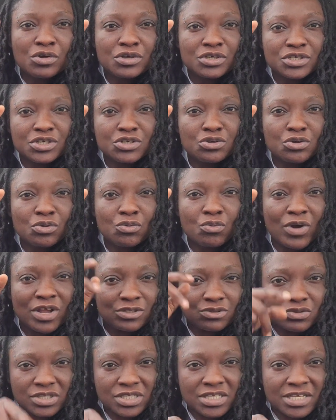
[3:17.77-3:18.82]
you know, when
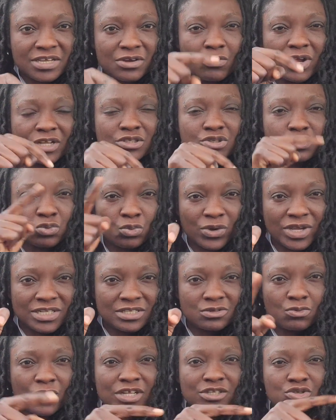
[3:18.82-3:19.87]
to stay, when to quit,
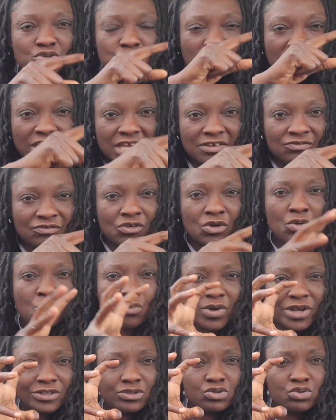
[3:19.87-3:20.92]
when to leave,
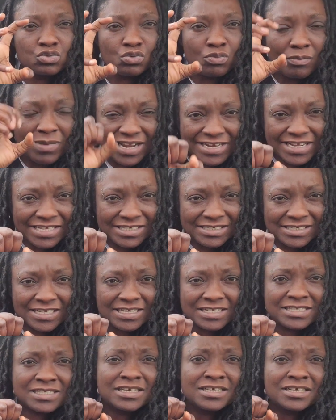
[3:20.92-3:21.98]
when to manage
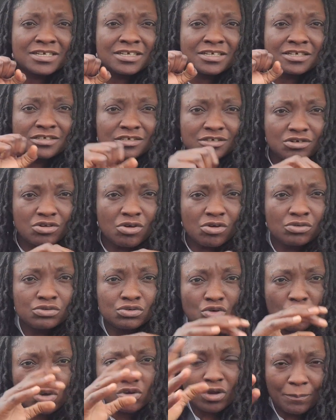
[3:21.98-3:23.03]
it, you
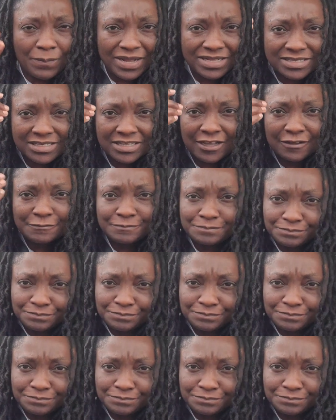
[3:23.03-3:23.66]
know your partner.